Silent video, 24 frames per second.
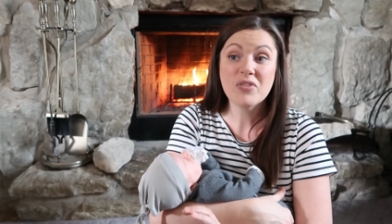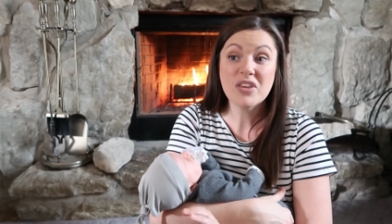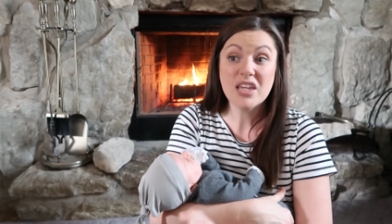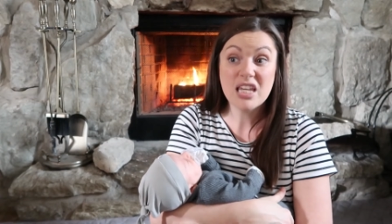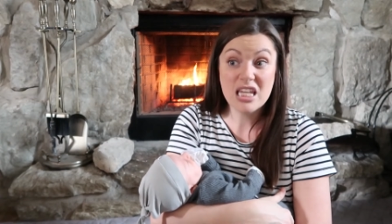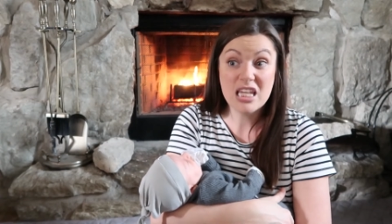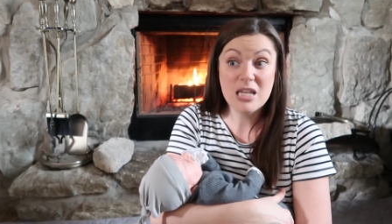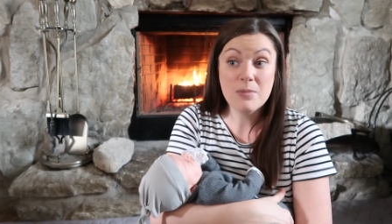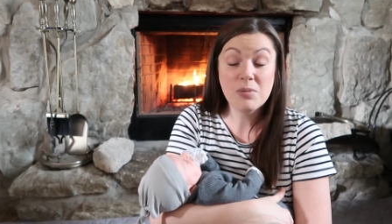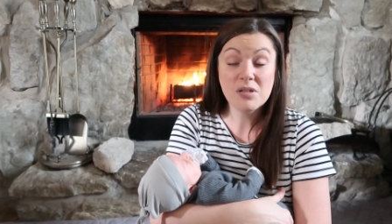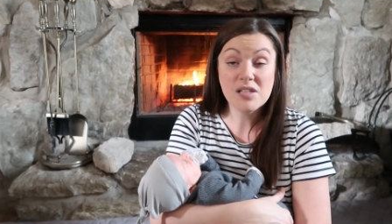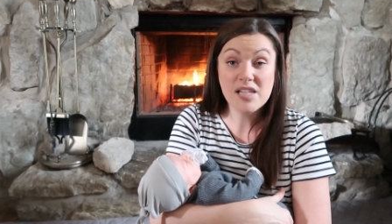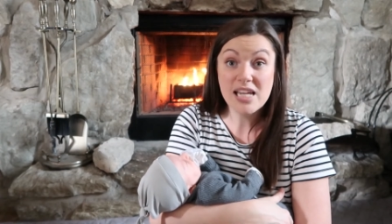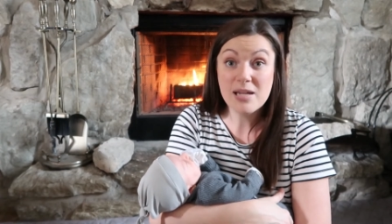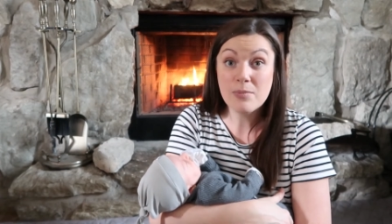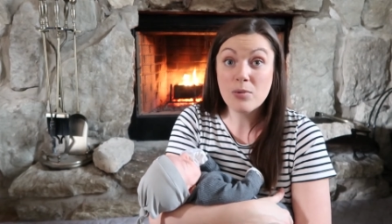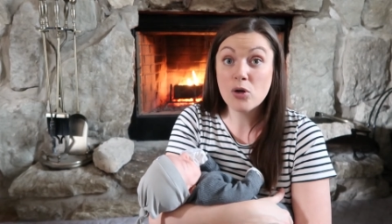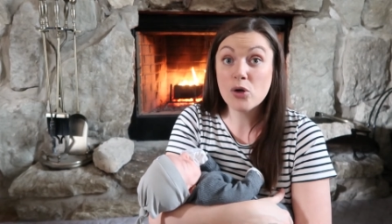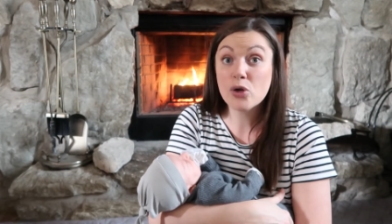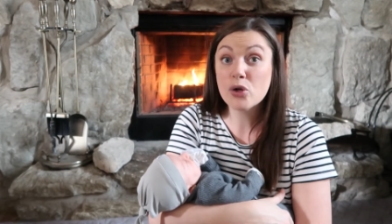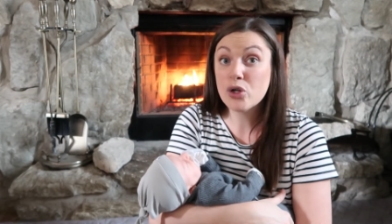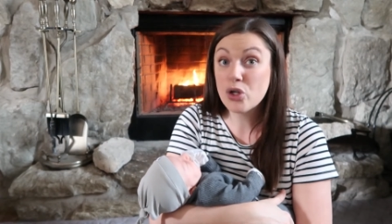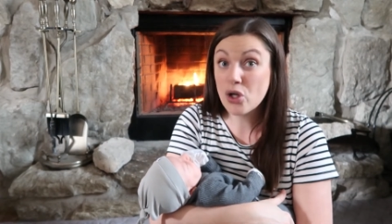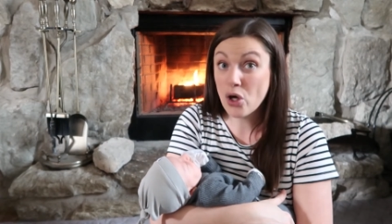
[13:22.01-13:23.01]
keep
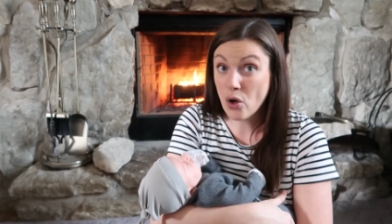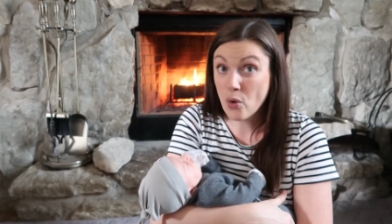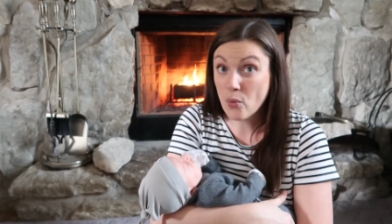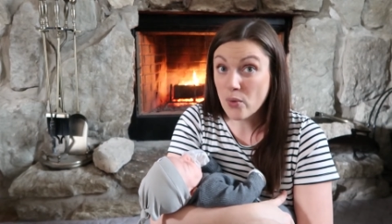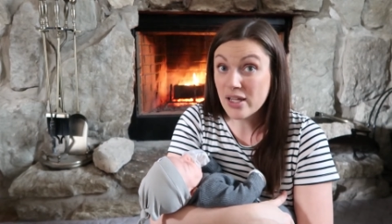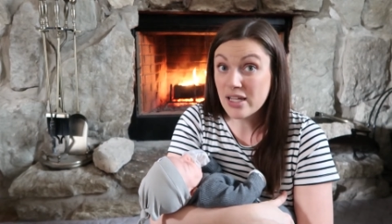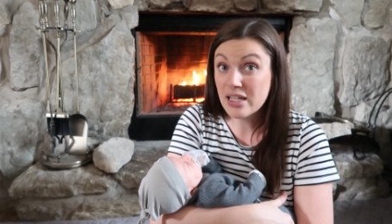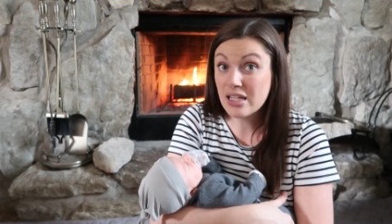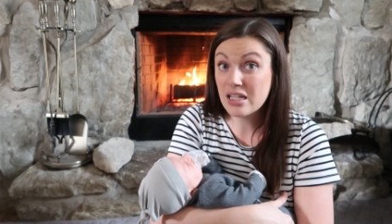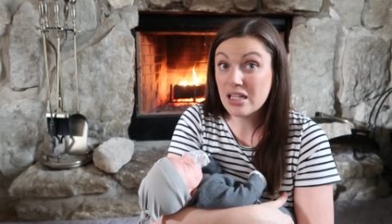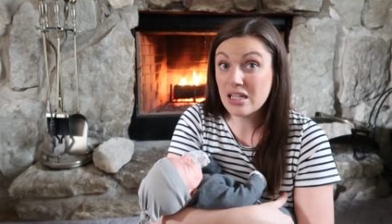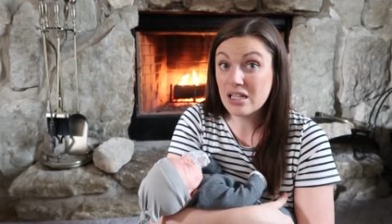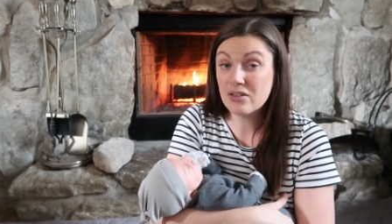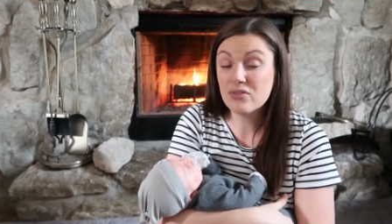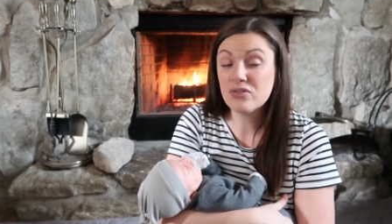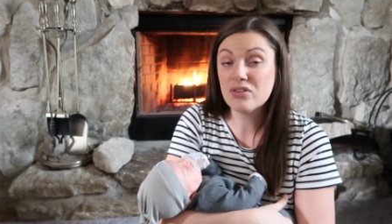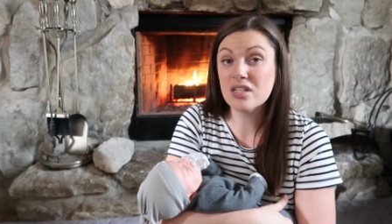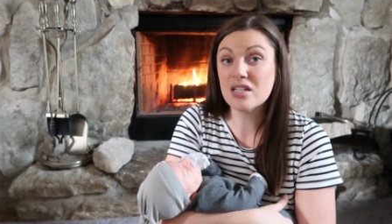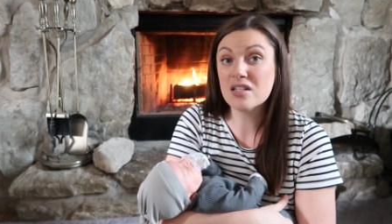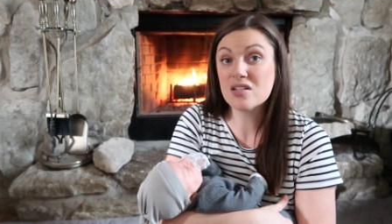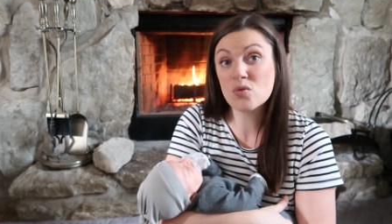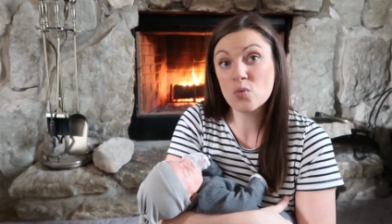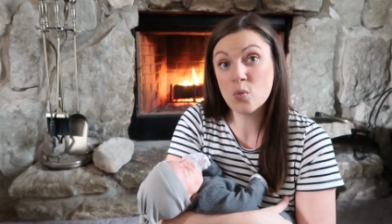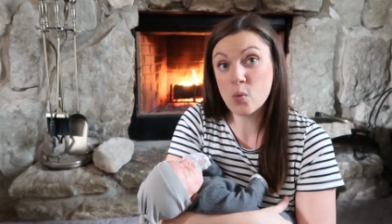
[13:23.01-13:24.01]
labor going if
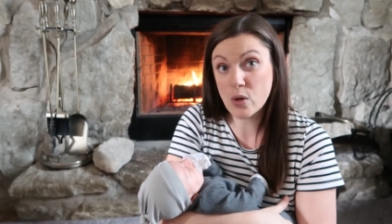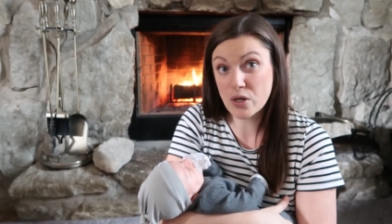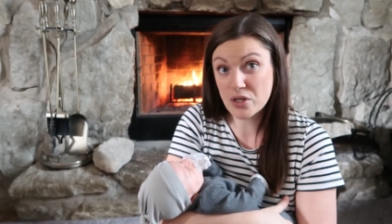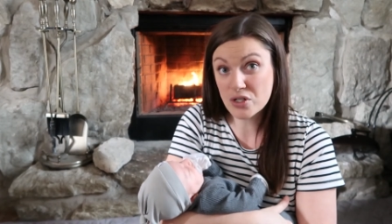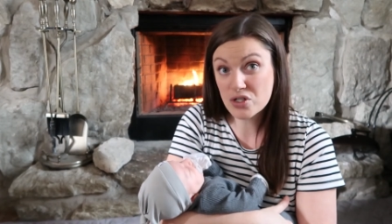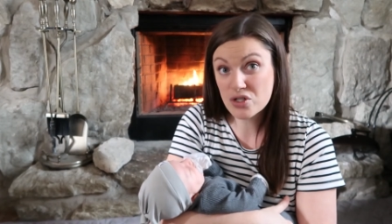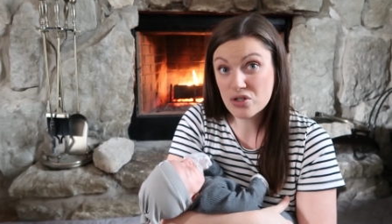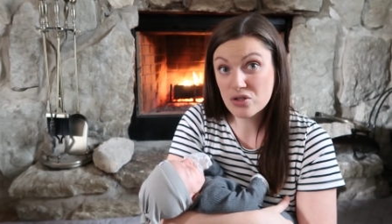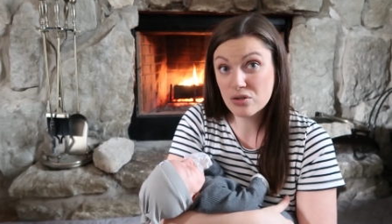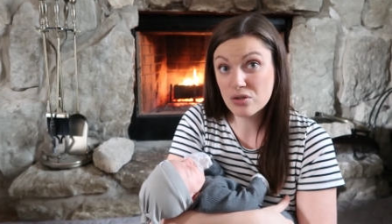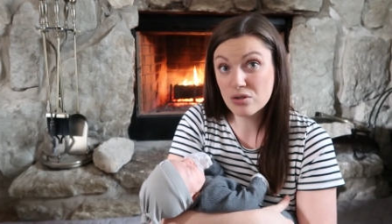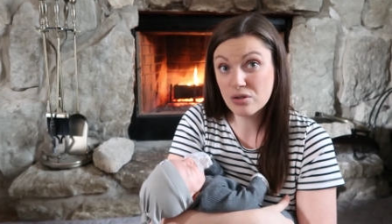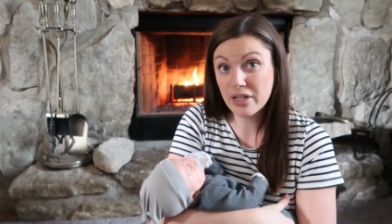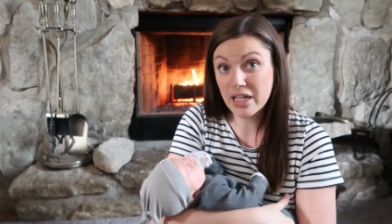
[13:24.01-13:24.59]
this was true